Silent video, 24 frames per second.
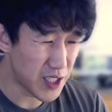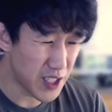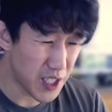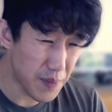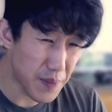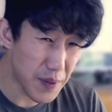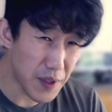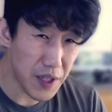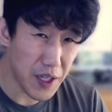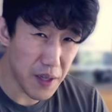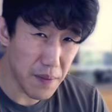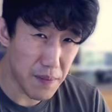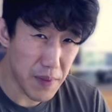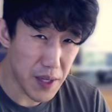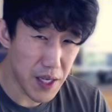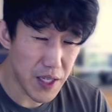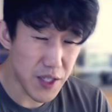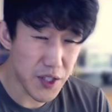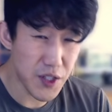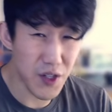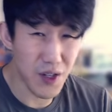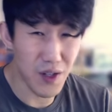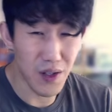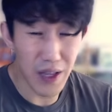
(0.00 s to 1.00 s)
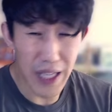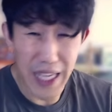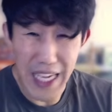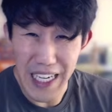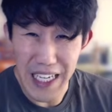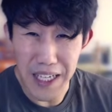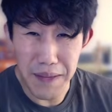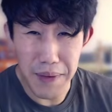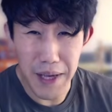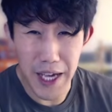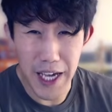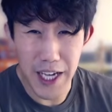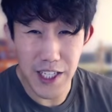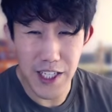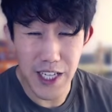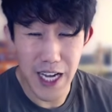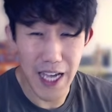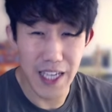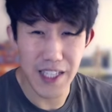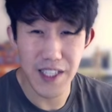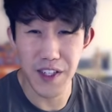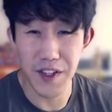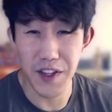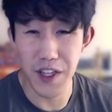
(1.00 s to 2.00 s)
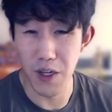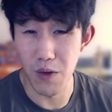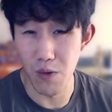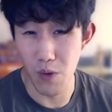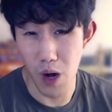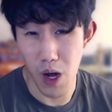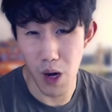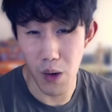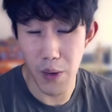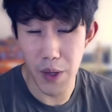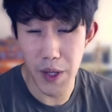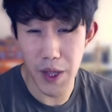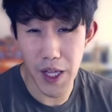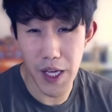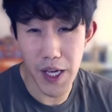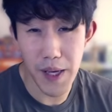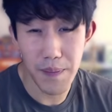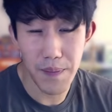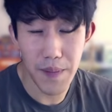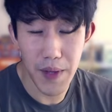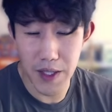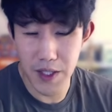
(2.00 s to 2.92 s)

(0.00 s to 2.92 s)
typically means your landing page has something wrong with it.